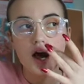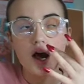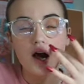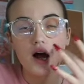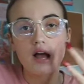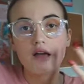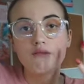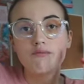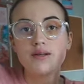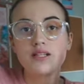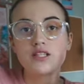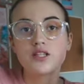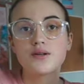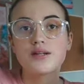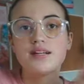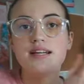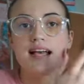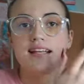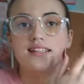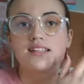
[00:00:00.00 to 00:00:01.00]
I've been
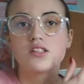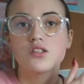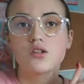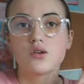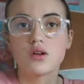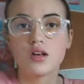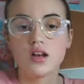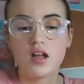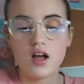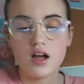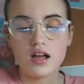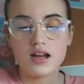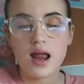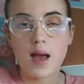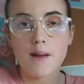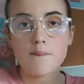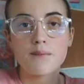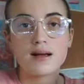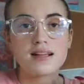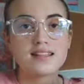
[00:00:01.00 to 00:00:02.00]
doing lessons online
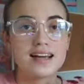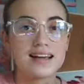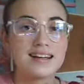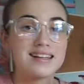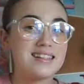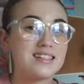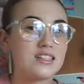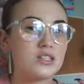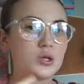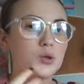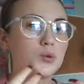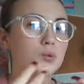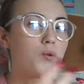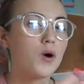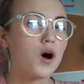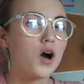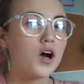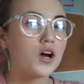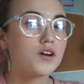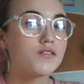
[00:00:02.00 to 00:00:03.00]
and my dad needs to
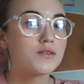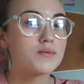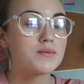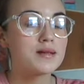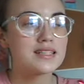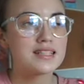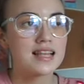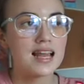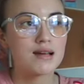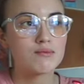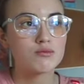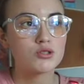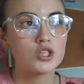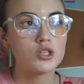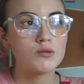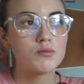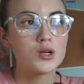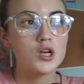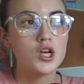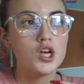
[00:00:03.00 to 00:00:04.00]
work from his
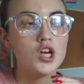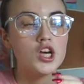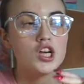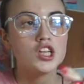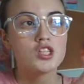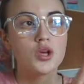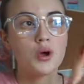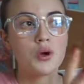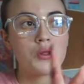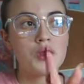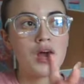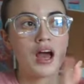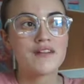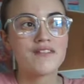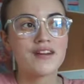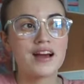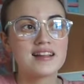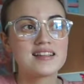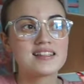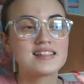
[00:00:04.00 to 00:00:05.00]
laptop, so I've
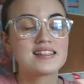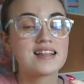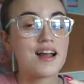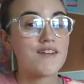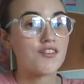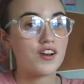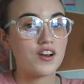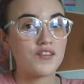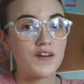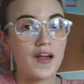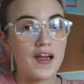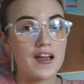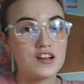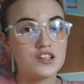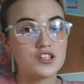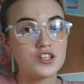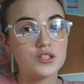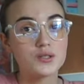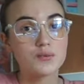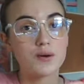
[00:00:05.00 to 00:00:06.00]
had several
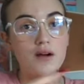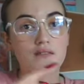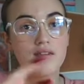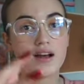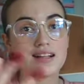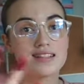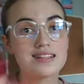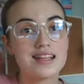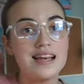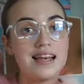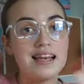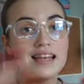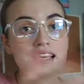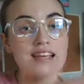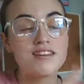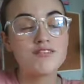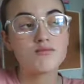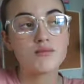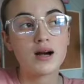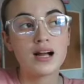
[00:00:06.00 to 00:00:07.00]
occasions where I've had to
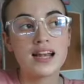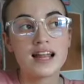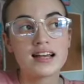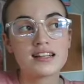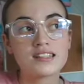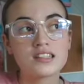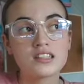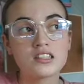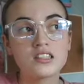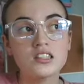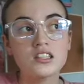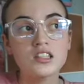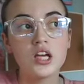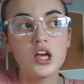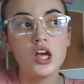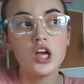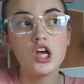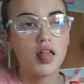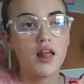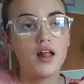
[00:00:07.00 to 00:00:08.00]
leave my lessons
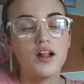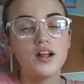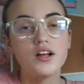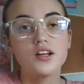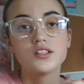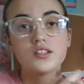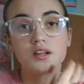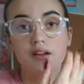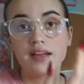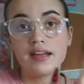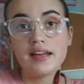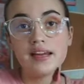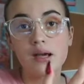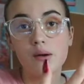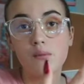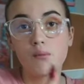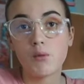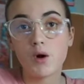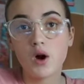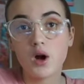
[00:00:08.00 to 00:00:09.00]
so he
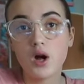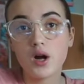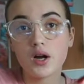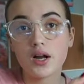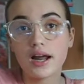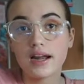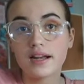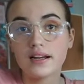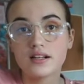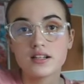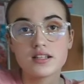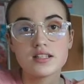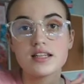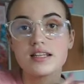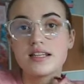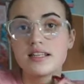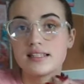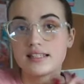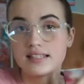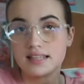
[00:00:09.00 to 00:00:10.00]
can work and because he
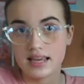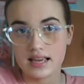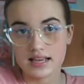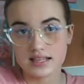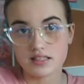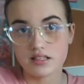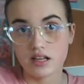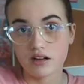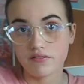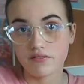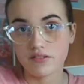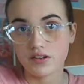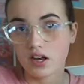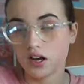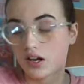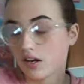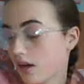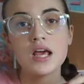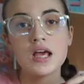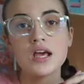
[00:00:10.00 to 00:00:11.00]
needs to get stuff
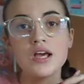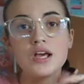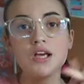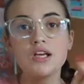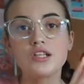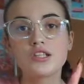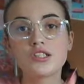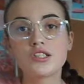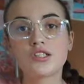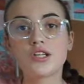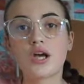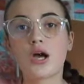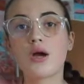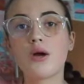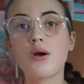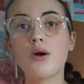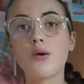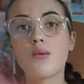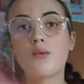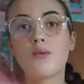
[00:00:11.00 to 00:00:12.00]
done.
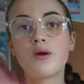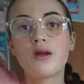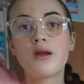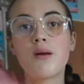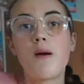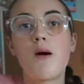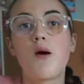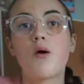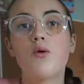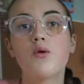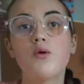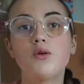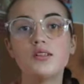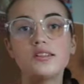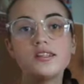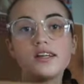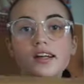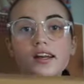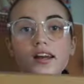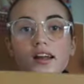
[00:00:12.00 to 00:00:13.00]
So we
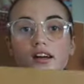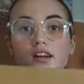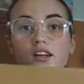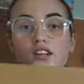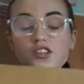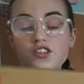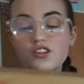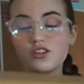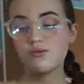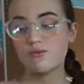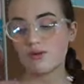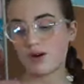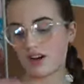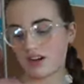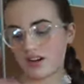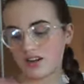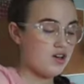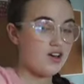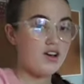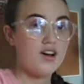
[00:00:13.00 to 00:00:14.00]
ordered a new
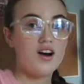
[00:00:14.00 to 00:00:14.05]
one.